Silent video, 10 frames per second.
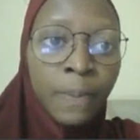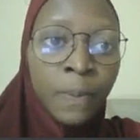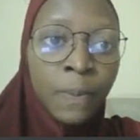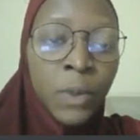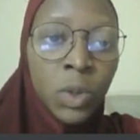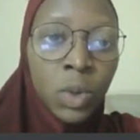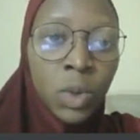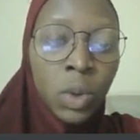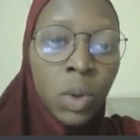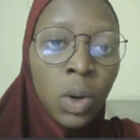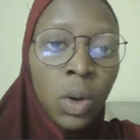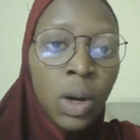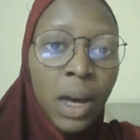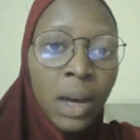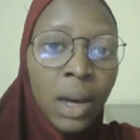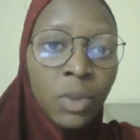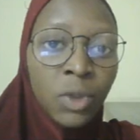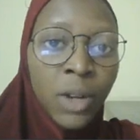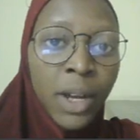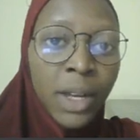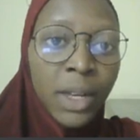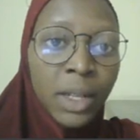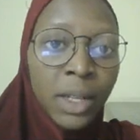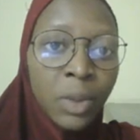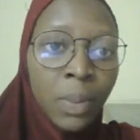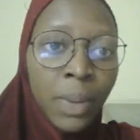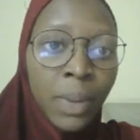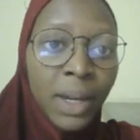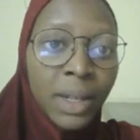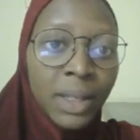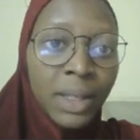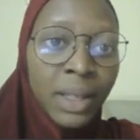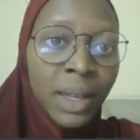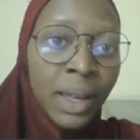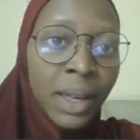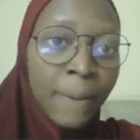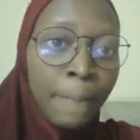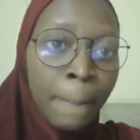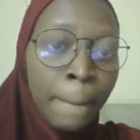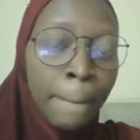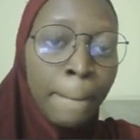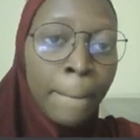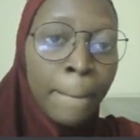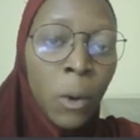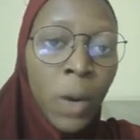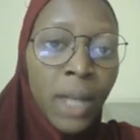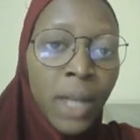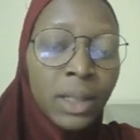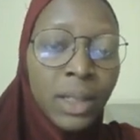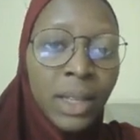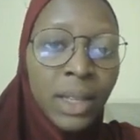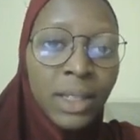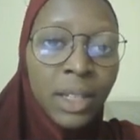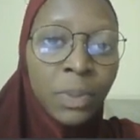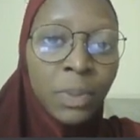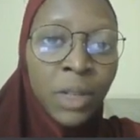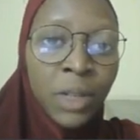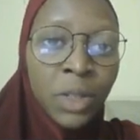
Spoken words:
So I'm trying to make the words that help the user